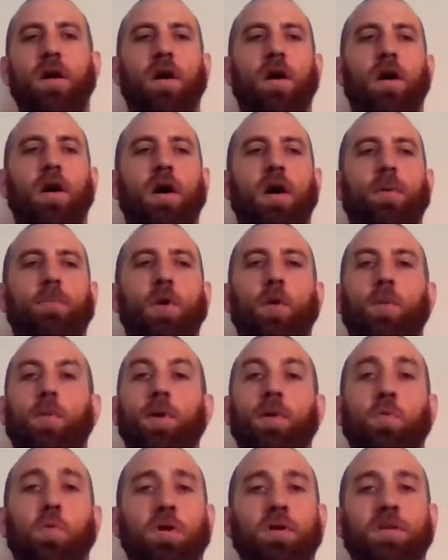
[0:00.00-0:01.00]
Nobody
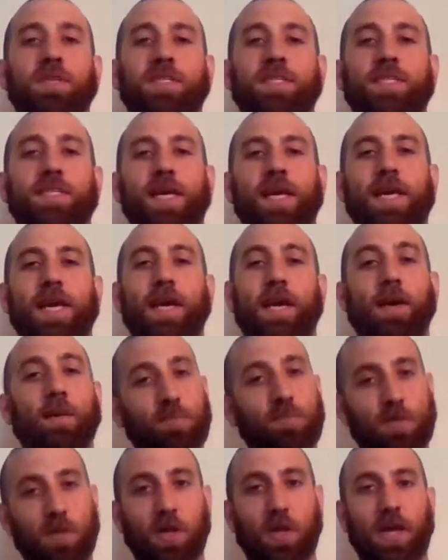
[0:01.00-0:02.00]
wanted to see
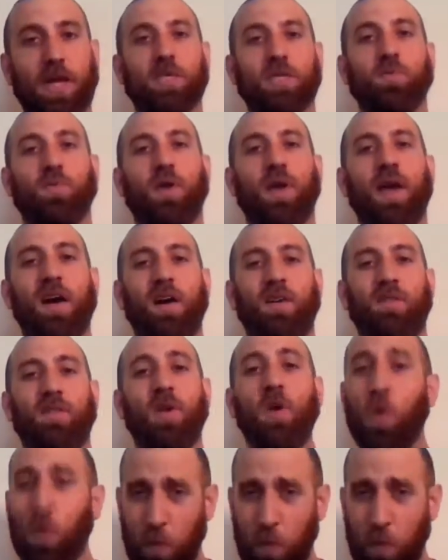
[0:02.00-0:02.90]
him. The lights went out.